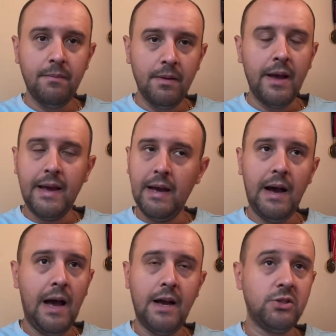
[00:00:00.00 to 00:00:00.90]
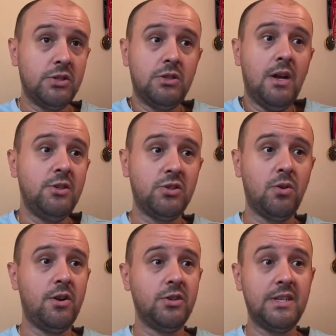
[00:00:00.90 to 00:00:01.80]
Like, I just I just
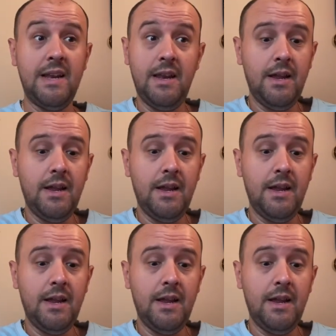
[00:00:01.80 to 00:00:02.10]
don't understand it.